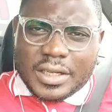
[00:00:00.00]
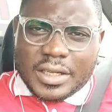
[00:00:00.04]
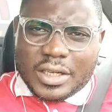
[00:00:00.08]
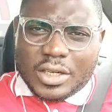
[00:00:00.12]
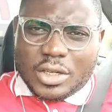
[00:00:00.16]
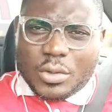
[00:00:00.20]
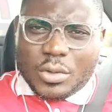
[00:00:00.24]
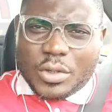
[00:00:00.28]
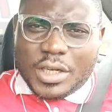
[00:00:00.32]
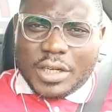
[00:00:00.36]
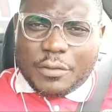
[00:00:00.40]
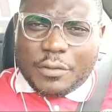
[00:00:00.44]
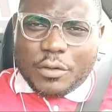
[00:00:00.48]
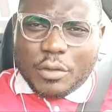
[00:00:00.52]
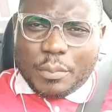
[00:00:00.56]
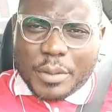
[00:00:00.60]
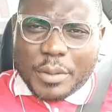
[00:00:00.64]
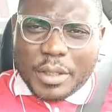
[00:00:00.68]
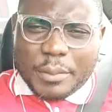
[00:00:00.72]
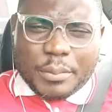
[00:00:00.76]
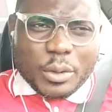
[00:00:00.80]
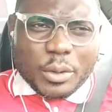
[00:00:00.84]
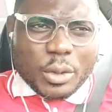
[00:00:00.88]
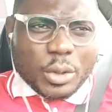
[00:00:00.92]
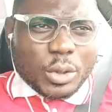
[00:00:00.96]
Hello, wonderful
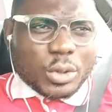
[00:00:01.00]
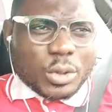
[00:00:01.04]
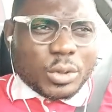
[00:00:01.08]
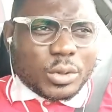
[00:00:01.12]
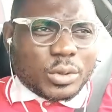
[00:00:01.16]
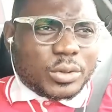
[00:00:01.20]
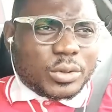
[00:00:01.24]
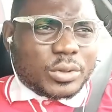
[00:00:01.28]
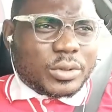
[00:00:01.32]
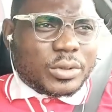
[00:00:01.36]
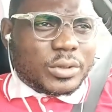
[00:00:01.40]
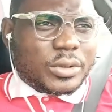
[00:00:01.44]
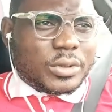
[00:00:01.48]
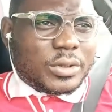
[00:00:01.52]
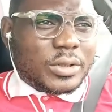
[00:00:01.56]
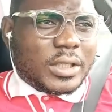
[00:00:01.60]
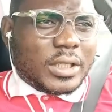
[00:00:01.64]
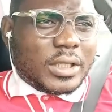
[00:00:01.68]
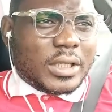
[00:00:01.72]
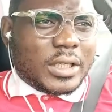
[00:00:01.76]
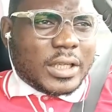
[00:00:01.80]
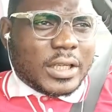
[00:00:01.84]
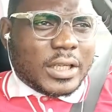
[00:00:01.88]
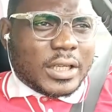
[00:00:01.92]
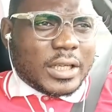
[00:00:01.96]
people.
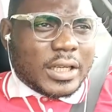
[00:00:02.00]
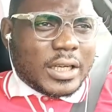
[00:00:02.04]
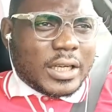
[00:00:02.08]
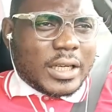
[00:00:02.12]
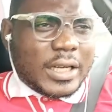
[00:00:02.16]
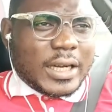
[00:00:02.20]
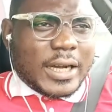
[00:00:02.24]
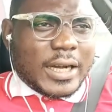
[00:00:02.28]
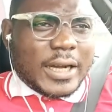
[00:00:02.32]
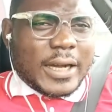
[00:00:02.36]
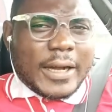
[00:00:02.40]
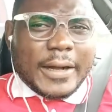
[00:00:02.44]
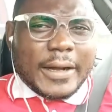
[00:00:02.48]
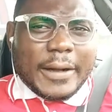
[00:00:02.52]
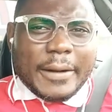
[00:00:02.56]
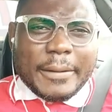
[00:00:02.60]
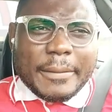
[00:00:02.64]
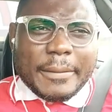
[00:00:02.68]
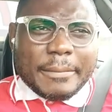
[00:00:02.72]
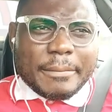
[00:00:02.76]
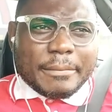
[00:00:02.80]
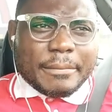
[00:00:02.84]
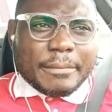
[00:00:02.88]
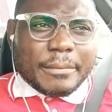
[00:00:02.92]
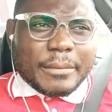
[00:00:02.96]

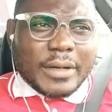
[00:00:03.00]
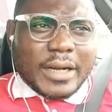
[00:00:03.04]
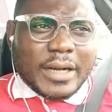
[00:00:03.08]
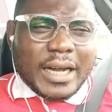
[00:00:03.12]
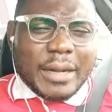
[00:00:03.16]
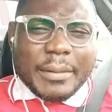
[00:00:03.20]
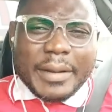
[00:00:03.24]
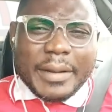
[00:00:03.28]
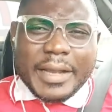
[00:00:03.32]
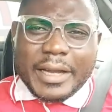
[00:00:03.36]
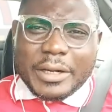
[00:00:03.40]
I'm